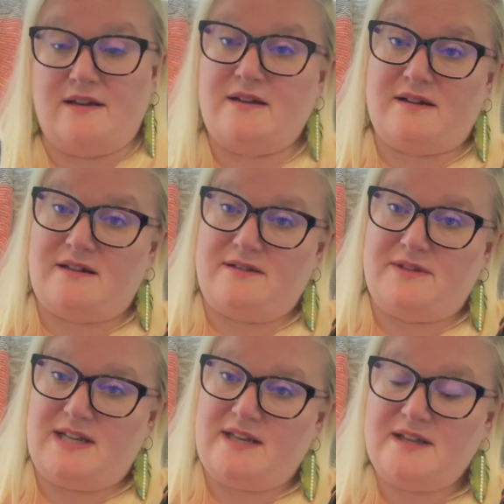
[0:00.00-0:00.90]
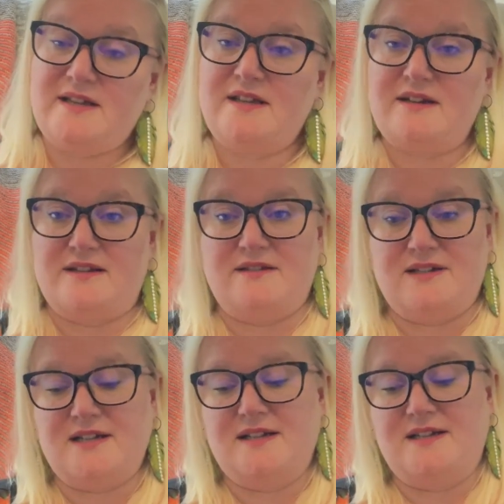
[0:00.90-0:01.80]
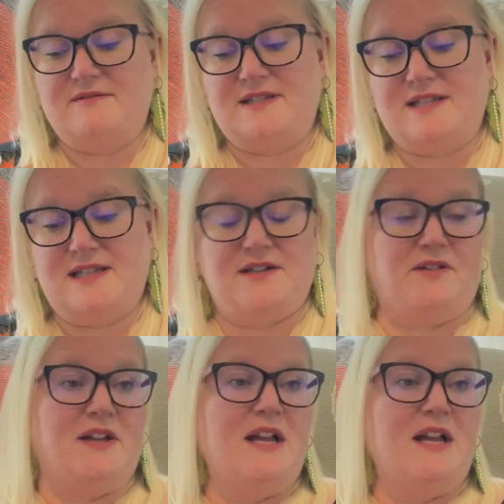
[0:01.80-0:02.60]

are you any good? Are you not? What's the deal?